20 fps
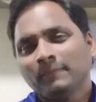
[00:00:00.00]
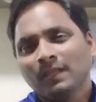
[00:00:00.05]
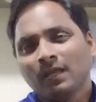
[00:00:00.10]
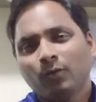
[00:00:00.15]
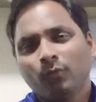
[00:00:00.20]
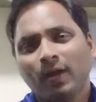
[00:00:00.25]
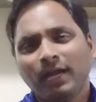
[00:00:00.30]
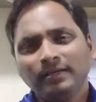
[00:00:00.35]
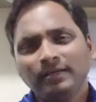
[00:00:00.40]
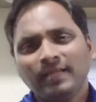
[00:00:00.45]

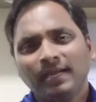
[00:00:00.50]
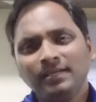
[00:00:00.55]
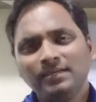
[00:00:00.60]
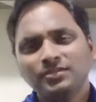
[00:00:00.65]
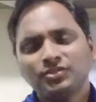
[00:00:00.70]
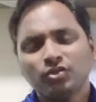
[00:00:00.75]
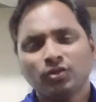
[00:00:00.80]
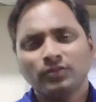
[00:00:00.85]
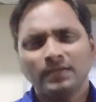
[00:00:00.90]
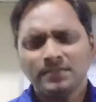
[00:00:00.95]
Right then,
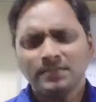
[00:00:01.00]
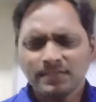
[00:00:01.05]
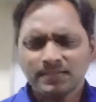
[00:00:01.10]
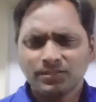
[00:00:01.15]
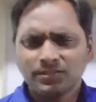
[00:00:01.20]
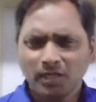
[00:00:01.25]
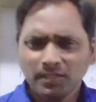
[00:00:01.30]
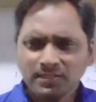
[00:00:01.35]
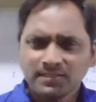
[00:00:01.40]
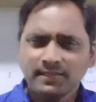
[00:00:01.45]
so this is
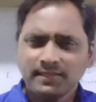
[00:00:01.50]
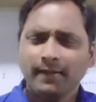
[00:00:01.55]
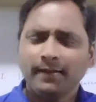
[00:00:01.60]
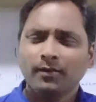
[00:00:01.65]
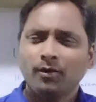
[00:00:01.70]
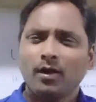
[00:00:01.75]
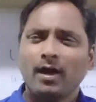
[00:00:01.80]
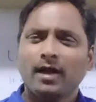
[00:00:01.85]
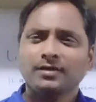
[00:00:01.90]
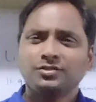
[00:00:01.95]
just an
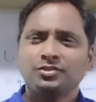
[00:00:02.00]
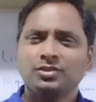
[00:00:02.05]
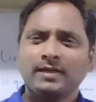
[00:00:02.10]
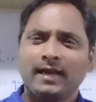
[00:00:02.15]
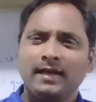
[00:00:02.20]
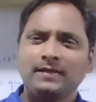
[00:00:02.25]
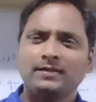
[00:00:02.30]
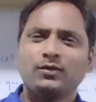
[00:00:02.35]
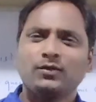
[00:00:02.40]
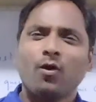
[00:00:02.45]
introduction.
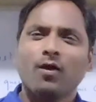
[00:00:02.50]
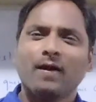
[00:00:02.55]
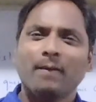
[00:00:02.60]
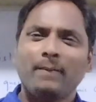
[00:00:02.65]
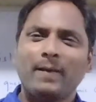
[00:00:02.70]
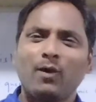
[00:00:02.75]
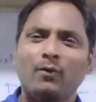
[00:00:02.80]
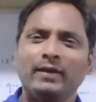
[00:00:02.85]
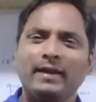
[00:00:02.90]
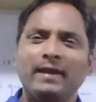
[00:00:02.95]
I'll talk
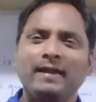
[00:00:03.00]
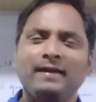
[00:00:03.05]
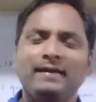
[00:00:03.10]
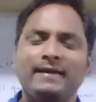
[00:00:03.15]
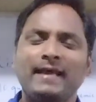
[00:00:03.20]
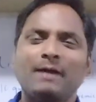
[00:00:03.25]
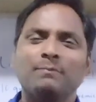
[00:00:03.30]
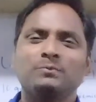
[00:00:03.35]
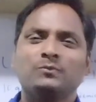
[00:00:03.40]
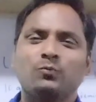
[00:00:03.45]
about in
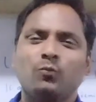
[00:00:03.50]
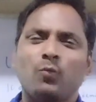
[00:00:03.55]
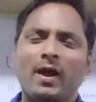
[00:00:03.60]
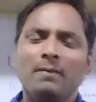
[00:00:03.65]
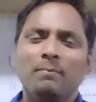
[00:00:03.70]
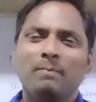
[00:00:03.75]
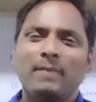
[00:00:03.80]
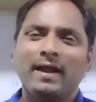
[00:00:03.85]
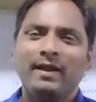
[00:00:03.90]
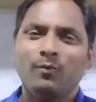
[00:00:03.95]
depth
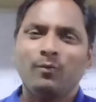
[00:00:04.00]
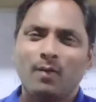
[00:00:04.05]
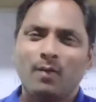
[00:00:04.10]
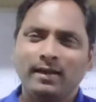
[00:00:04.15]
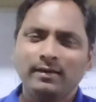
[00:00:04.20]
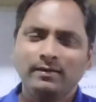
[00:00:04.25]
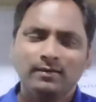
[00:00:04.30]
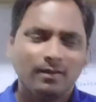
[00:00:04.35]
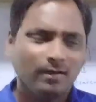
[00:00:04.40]
one by one